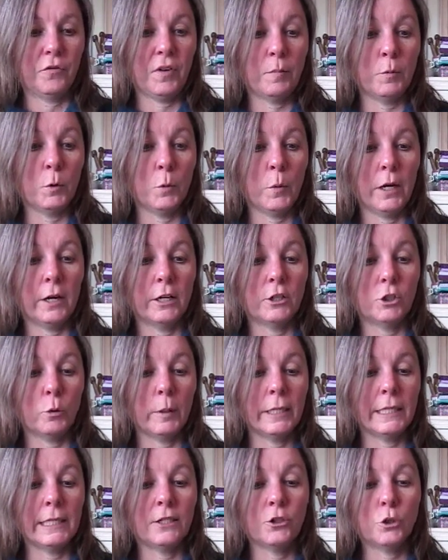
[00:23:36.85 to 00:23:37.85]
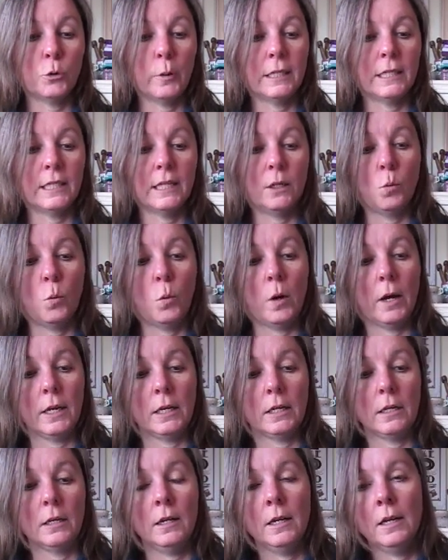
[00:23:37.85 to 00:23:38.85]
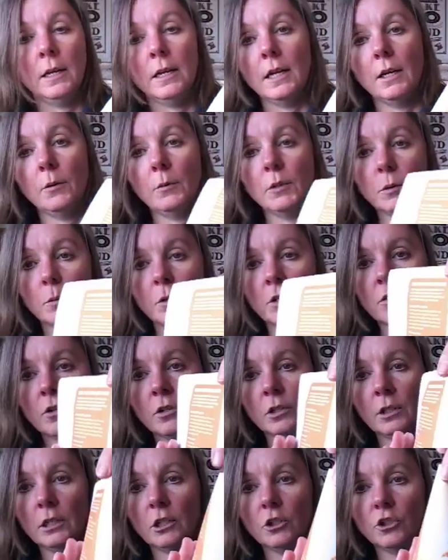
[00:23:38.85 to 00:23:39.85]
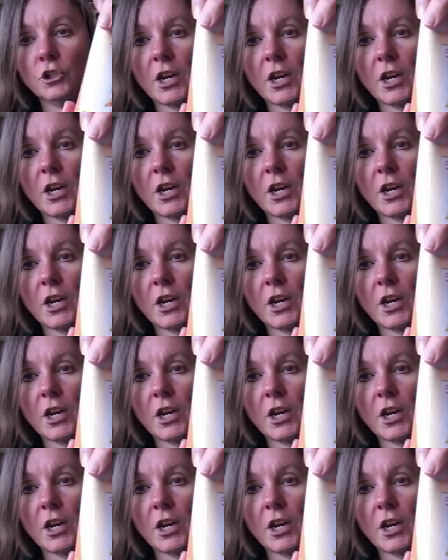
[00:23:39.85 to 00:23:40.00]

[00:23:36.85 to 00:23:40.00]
February 2021. It was one of their little